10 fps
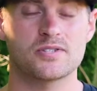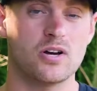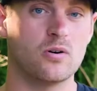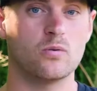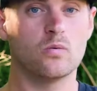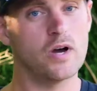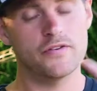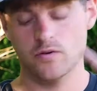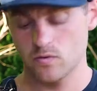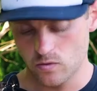So
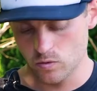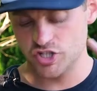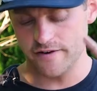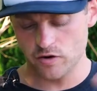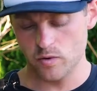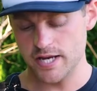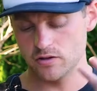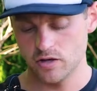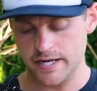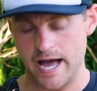whichever way you
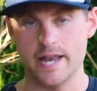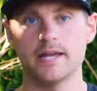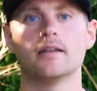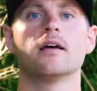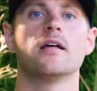look at it,